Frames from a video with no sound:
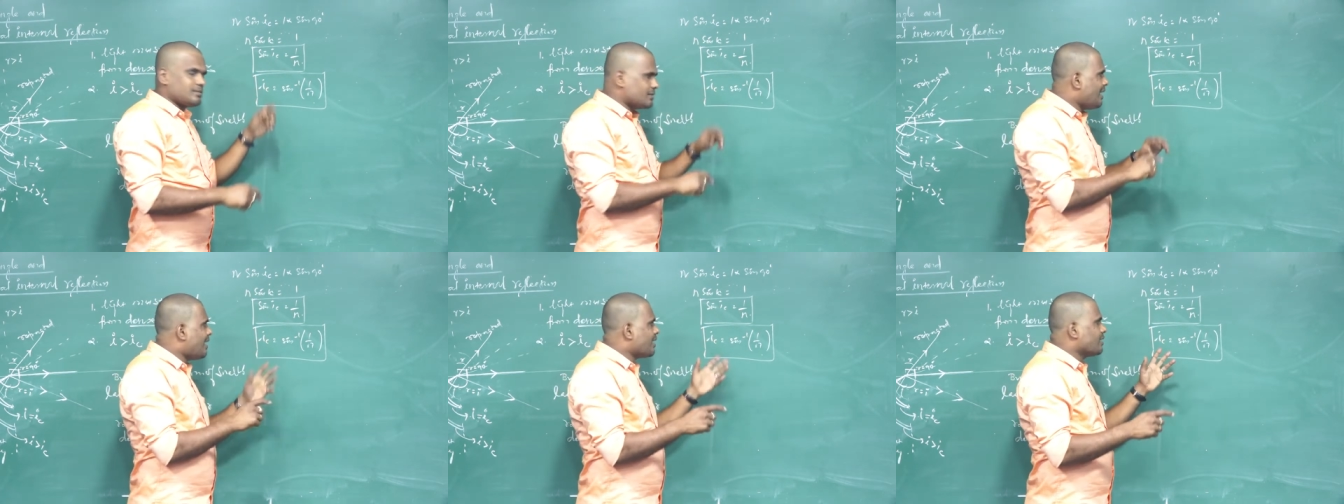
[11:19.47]
They
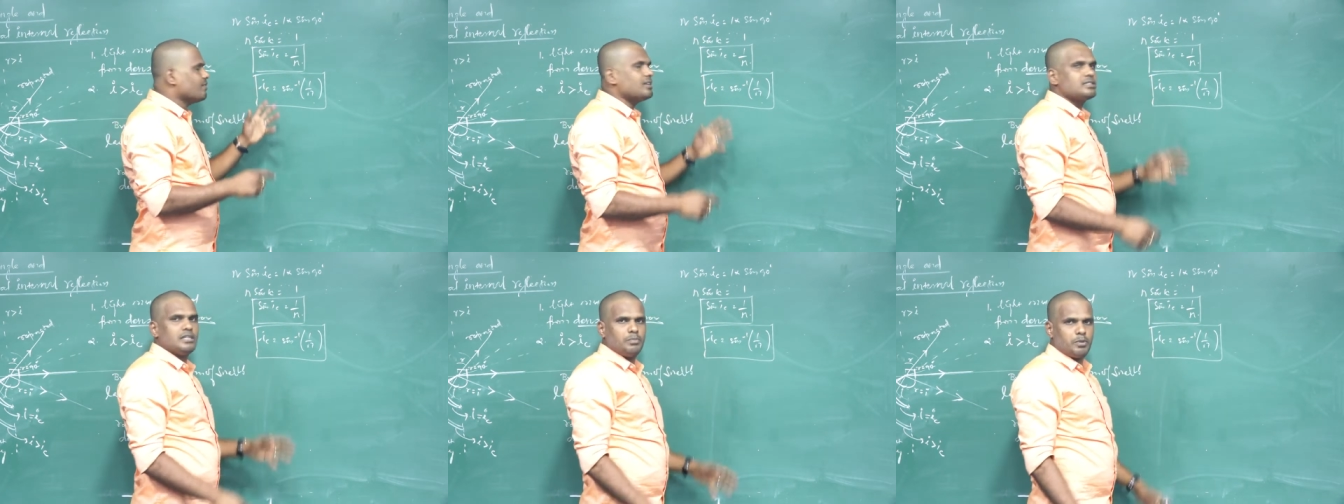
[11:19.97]
are
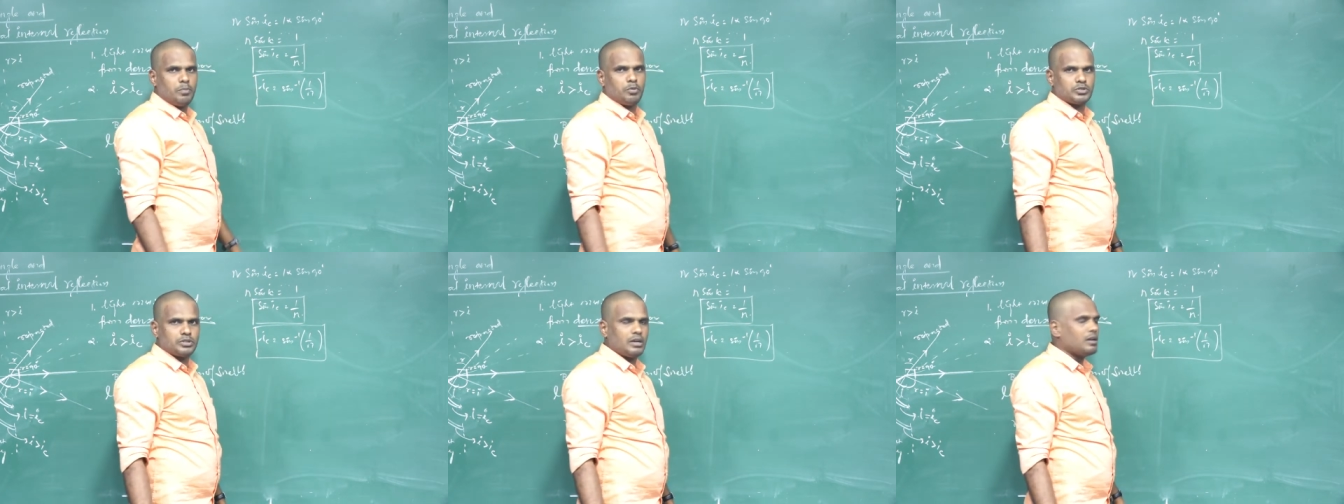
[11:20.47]
inversely
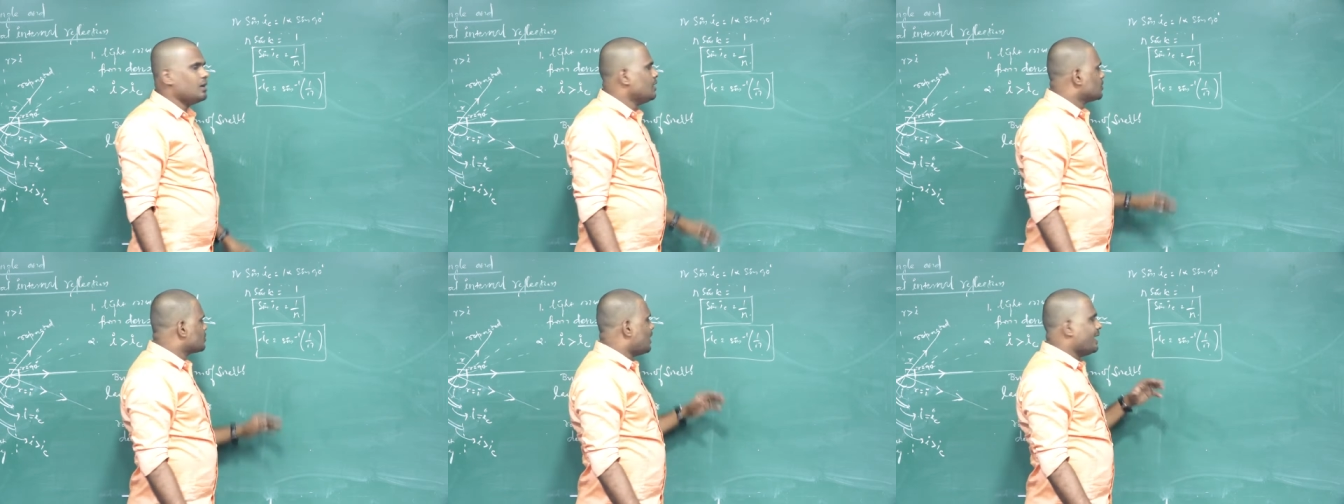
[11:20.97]
proportional.
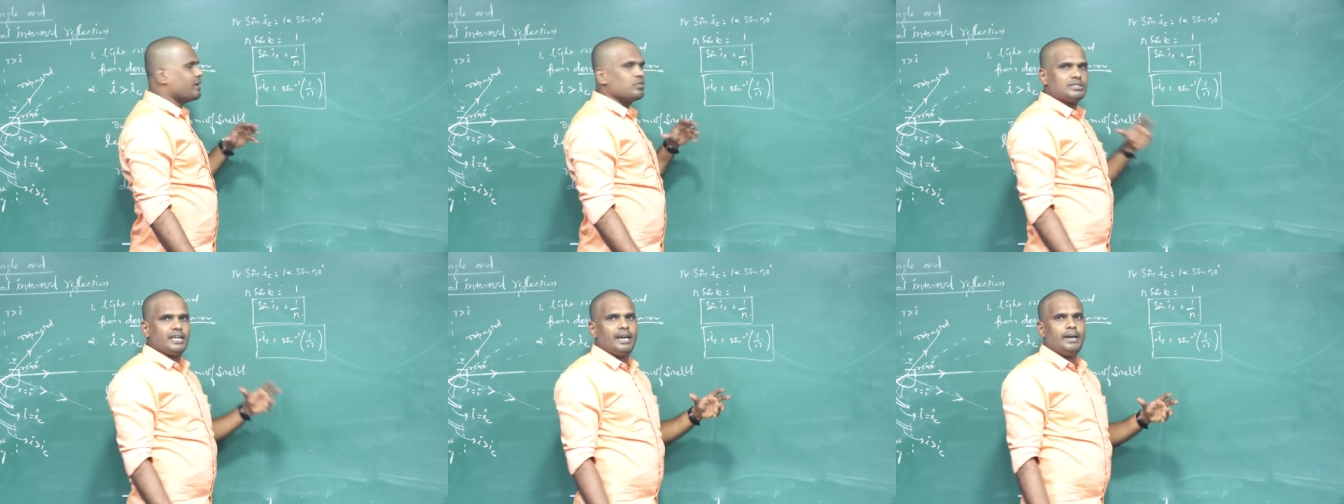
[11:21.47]
So I could
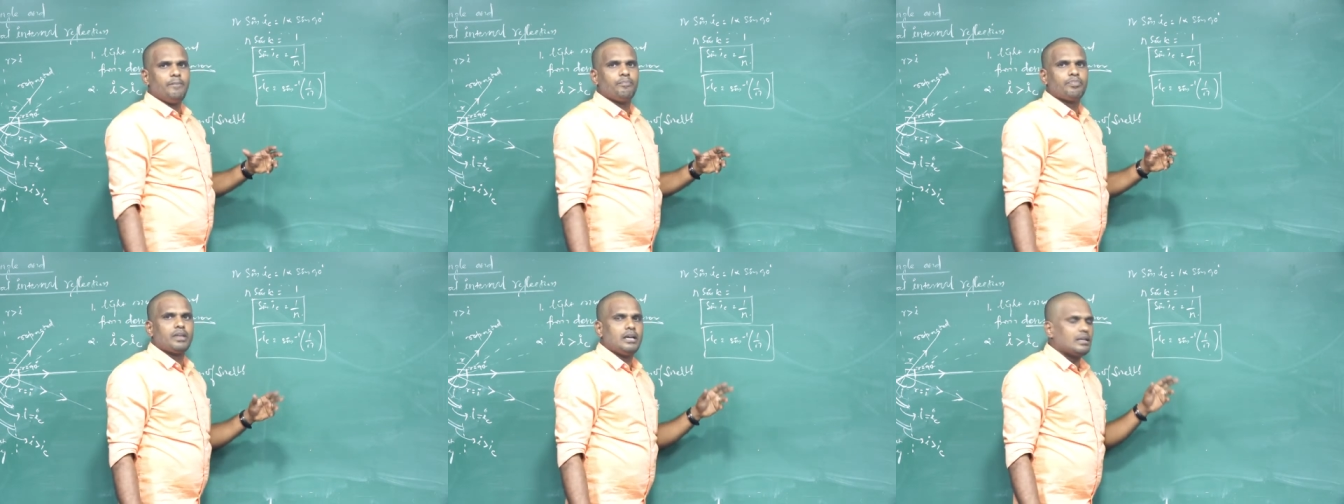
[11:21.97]
say
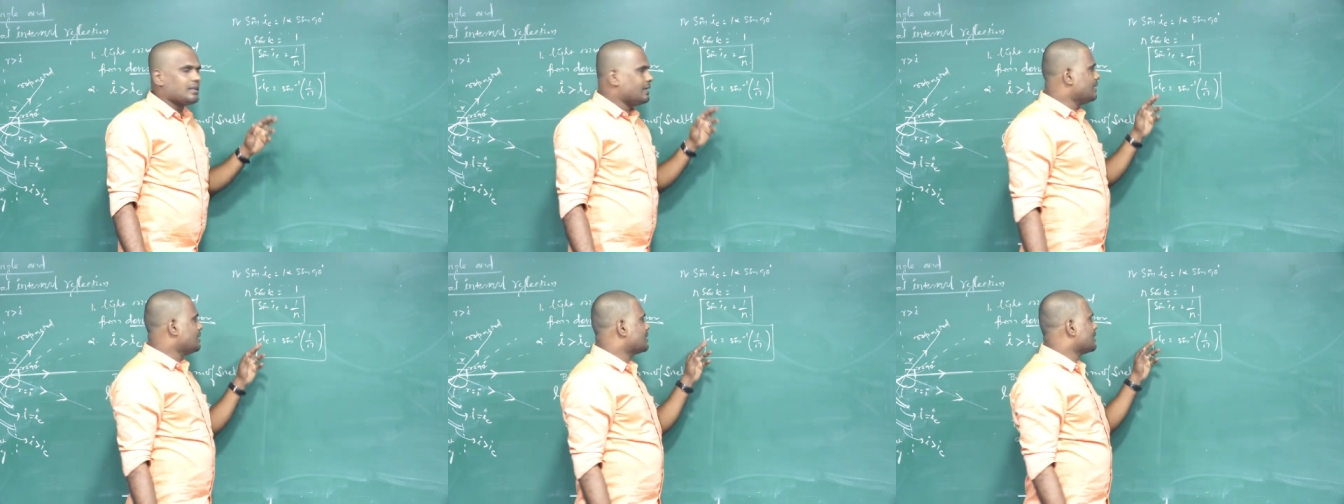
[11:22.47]

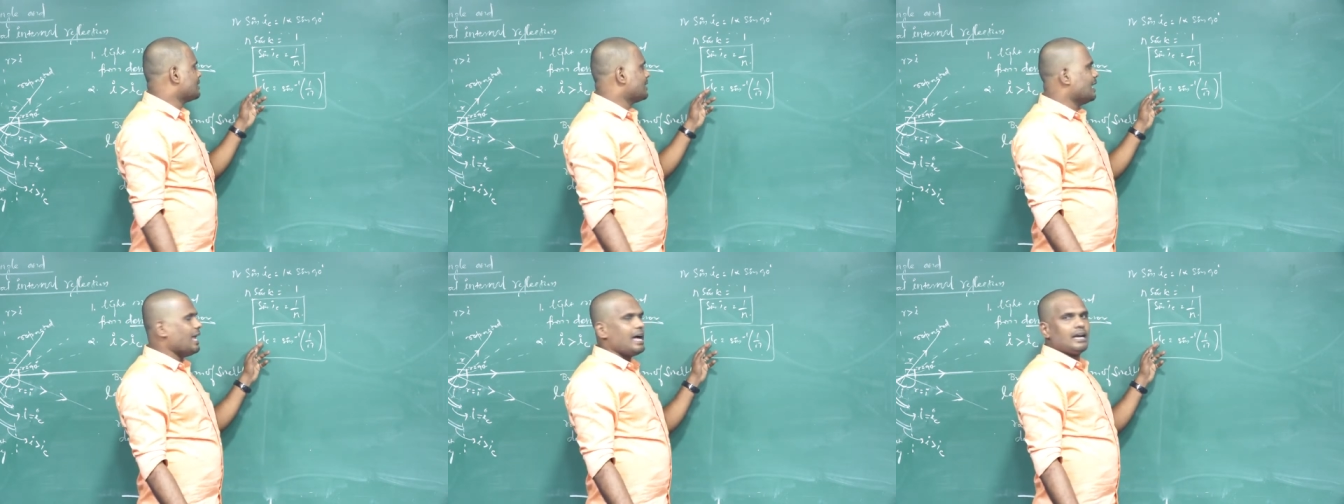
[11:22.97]
the
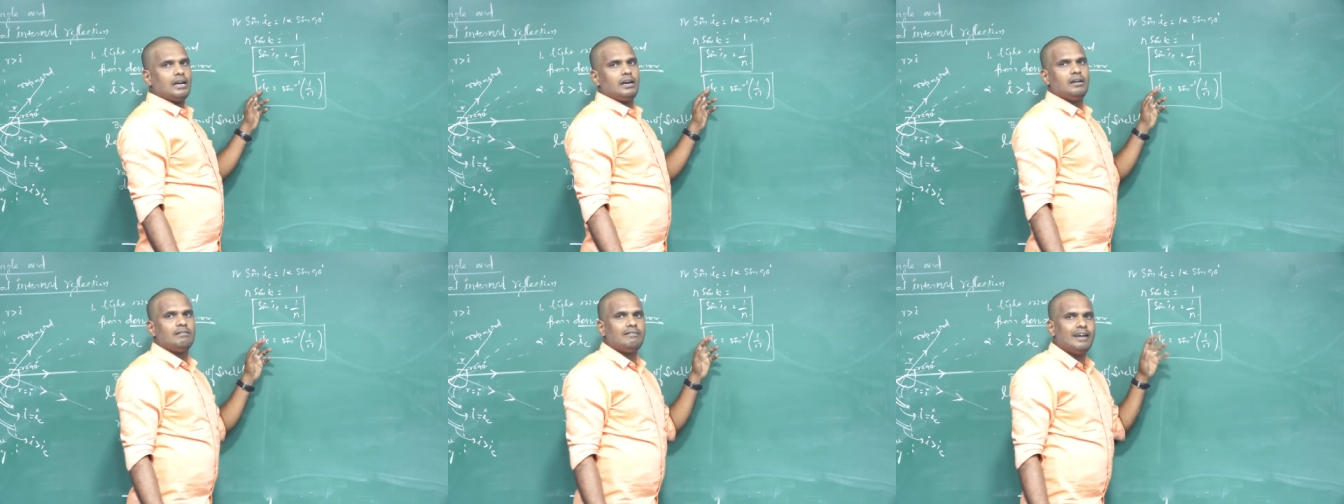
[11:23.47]
critical
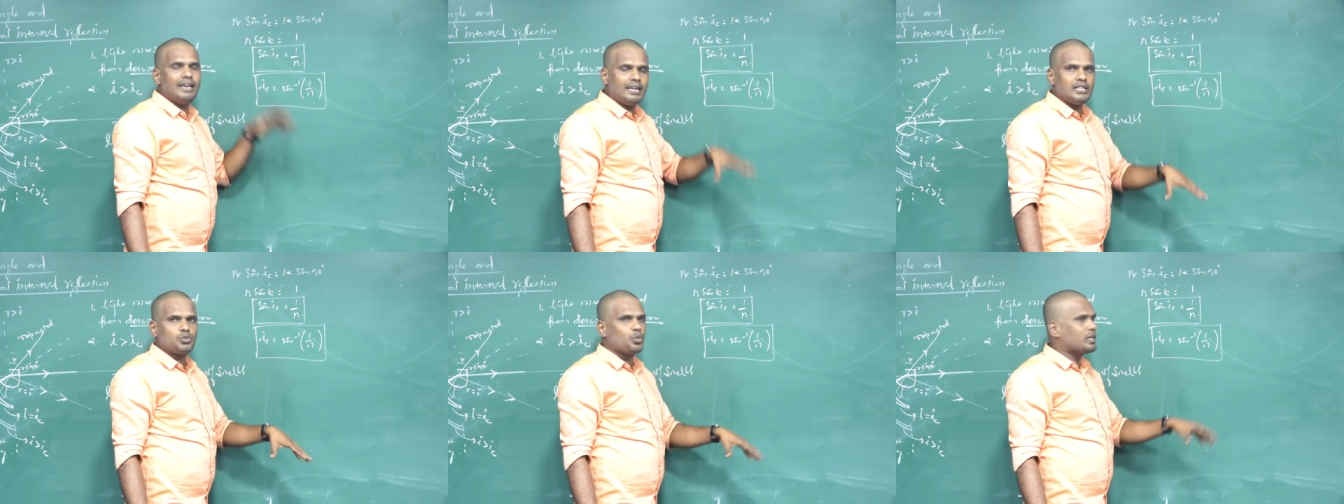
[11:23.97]
angle
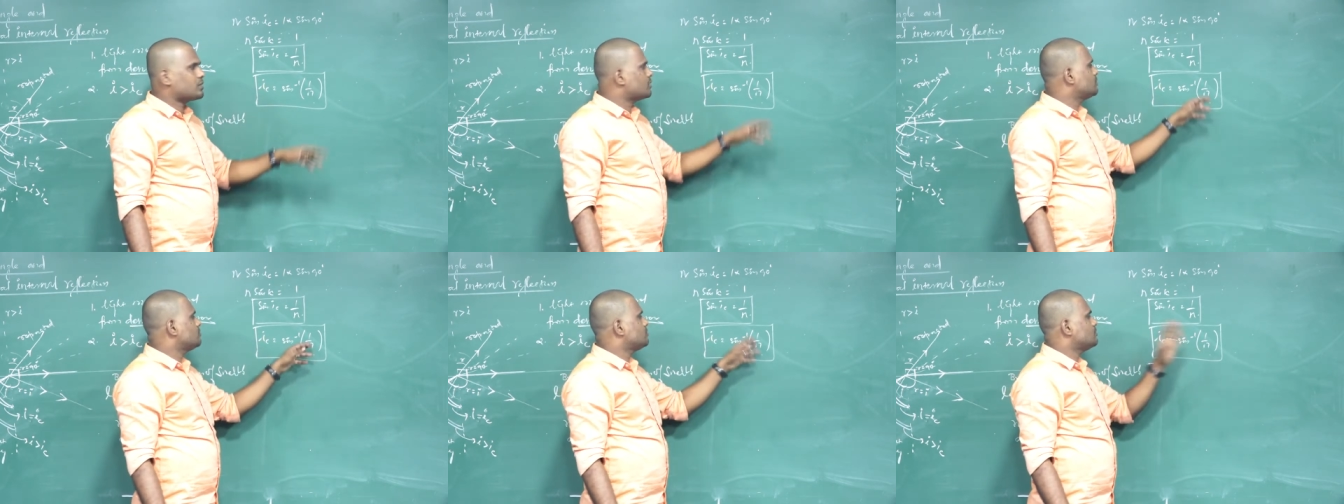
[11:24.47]
varies with
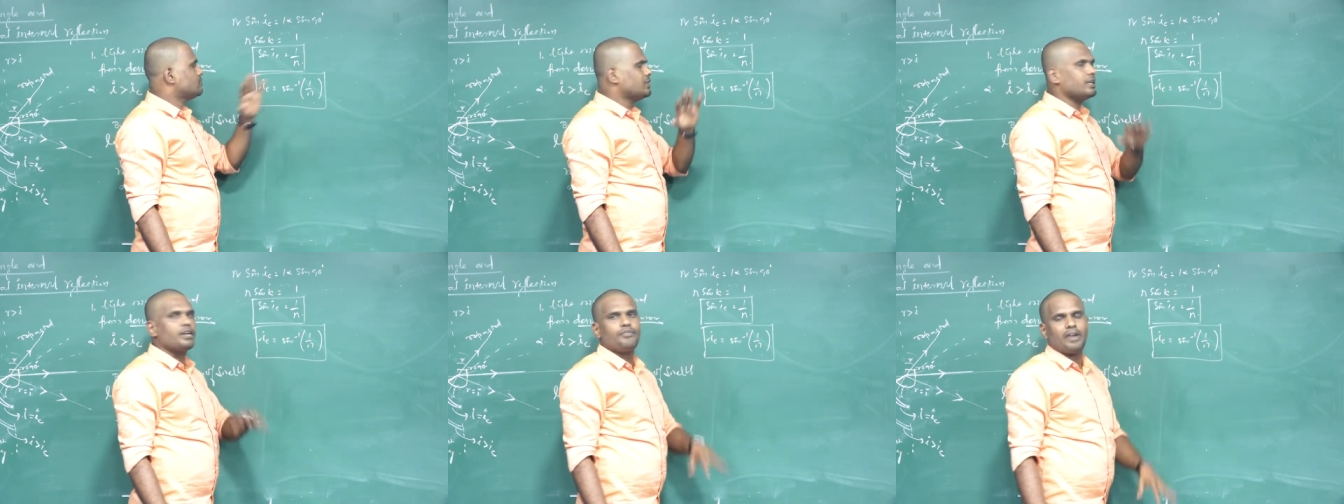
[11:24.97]
the
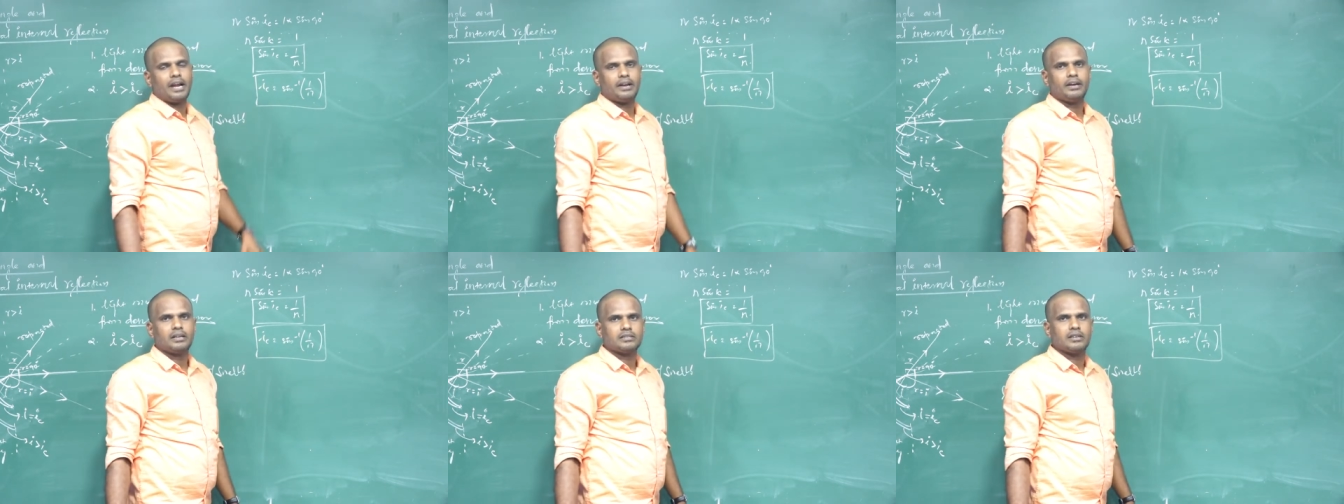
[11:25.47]
refractive
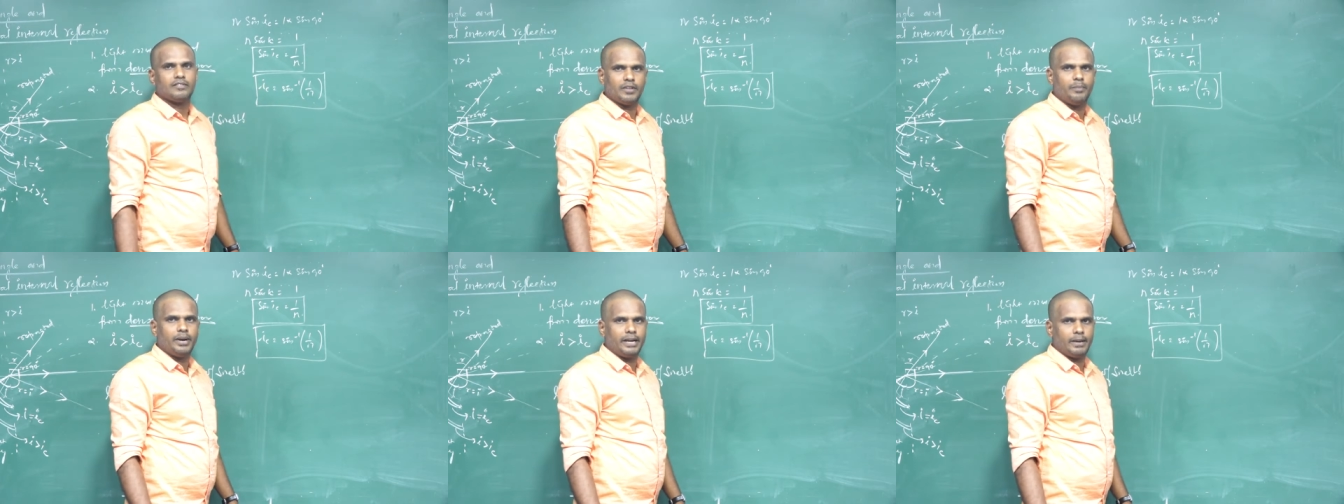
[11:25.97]
index of the
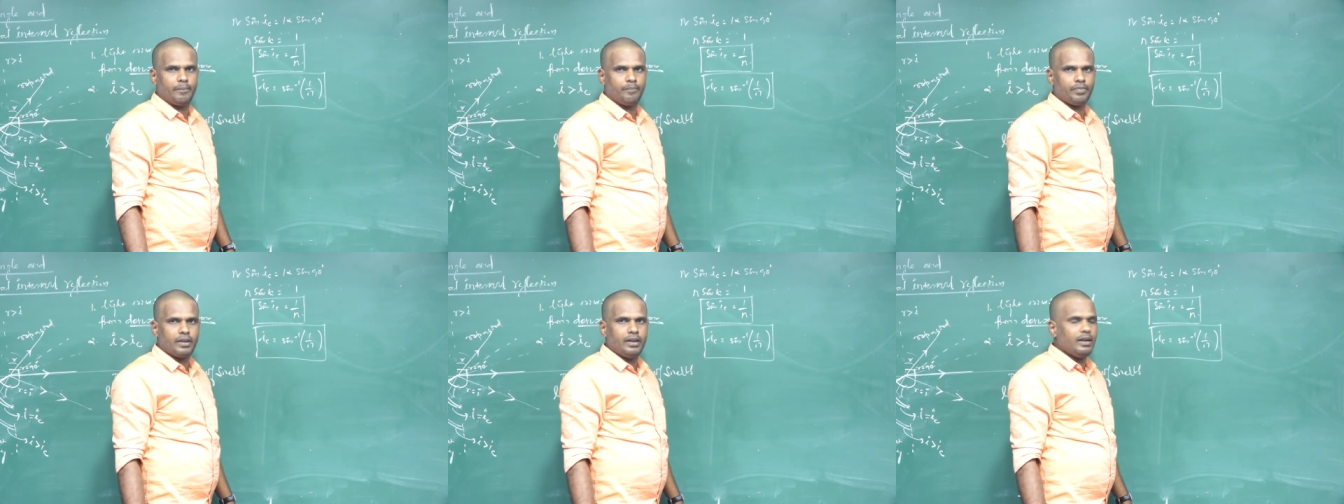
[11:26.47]

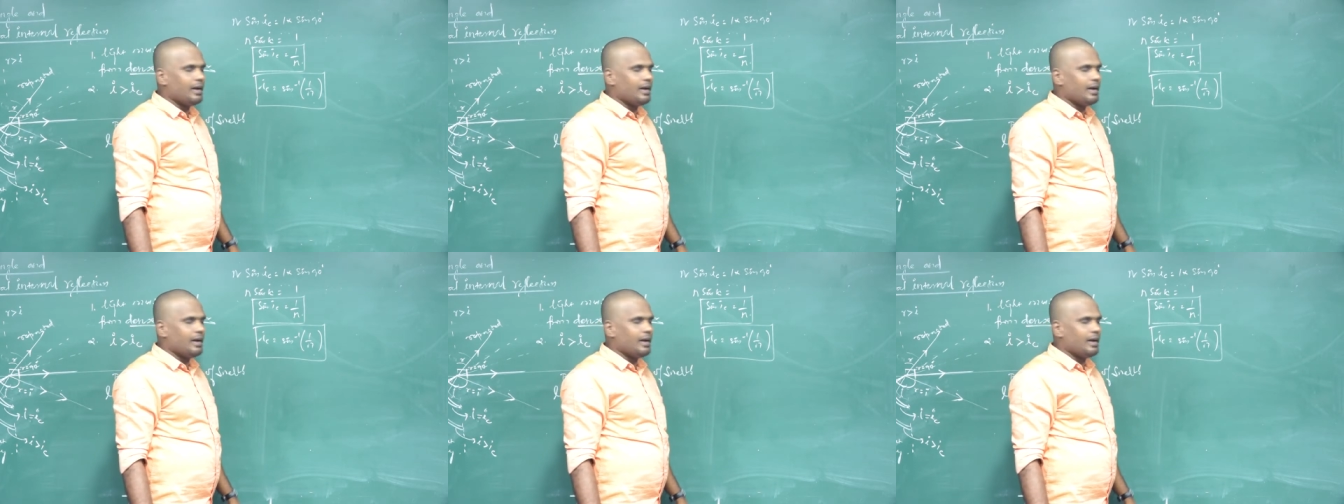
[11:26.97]
medium.